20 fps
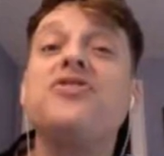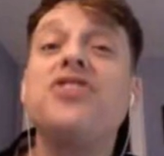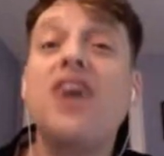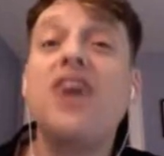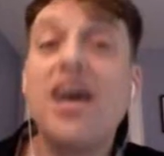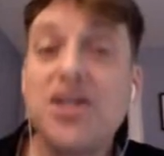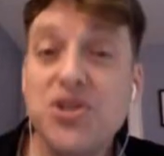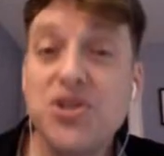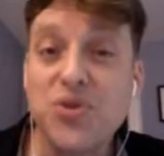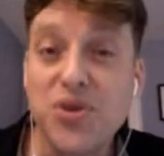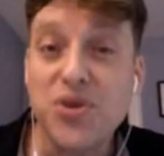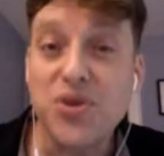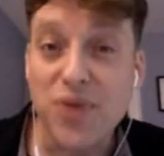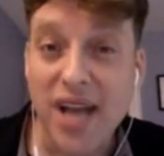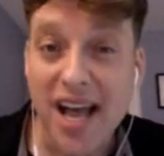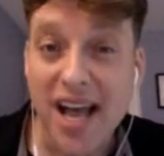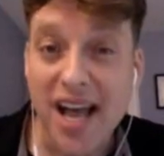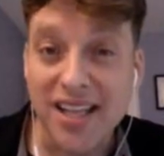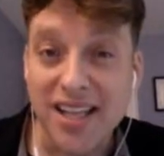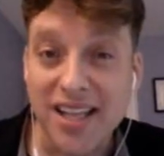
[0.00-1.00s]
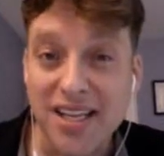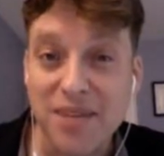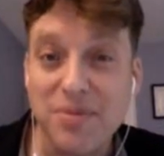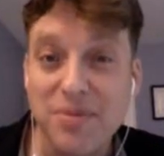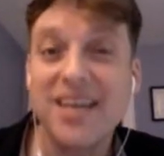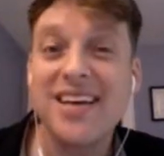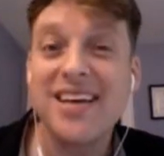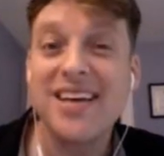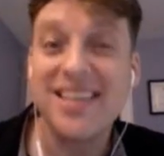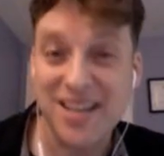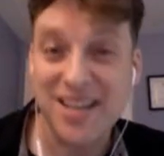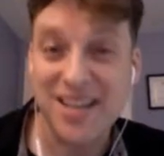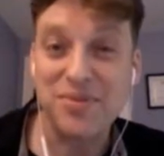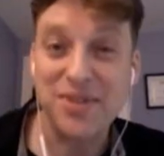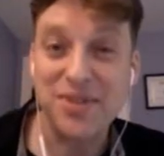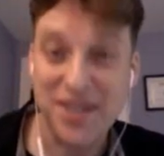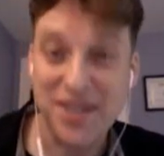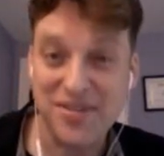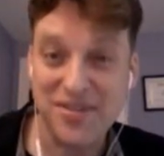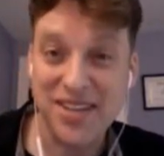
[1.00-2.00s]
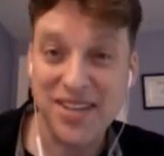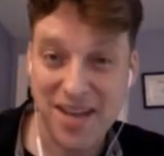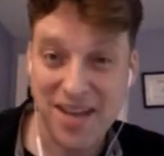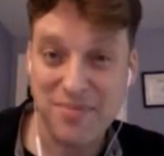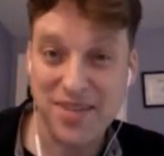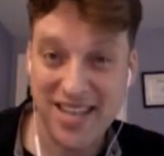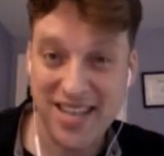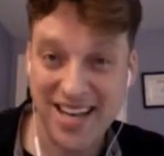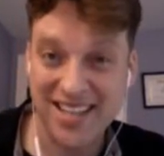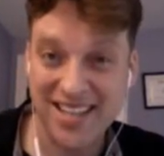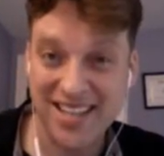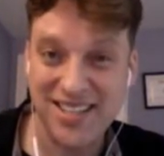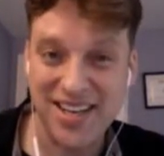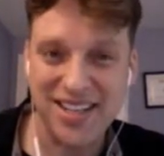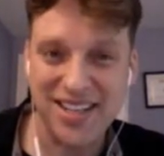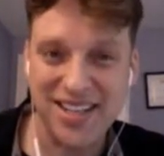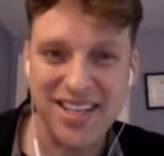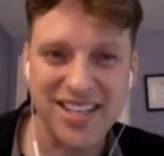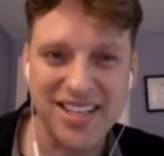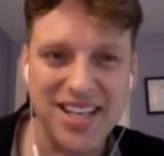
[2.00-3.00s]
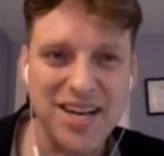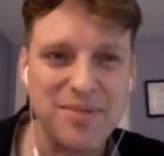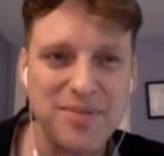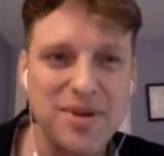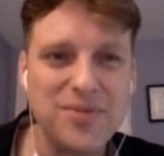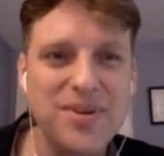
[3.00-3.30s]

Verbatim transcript: touch with reality because I believe that I'm the next Dalai Lama.